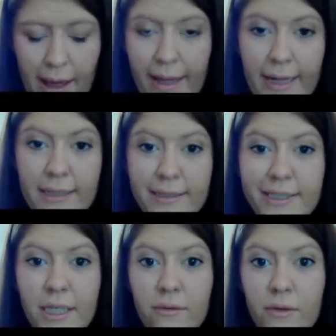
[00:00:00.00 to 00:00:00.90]
And
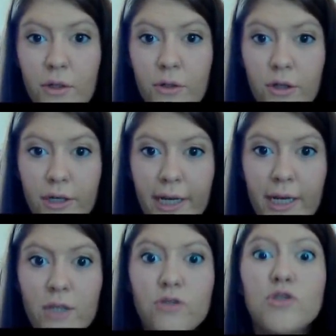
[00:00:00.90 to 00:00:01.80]
if you're
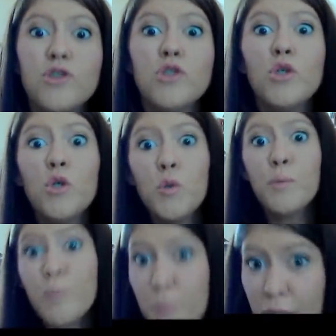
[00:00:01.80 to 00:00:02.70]
getting
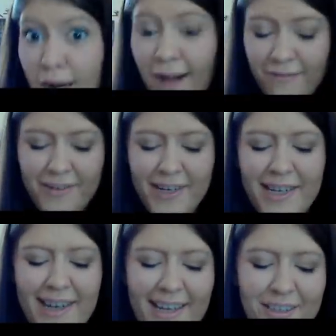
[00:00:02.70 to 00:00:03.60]
super
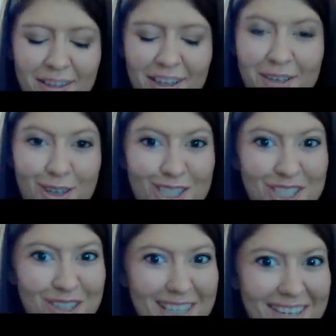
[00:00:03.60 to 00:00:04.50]
confident and you think you want to
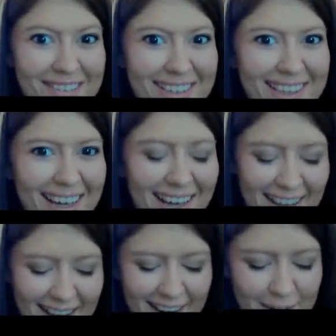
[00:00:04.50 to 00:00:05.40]
do a liquids
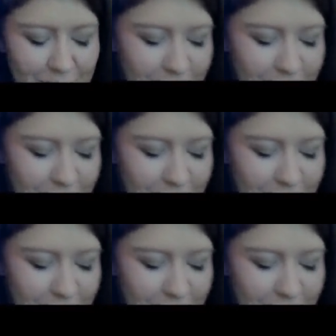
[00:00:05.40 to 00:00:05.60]
line,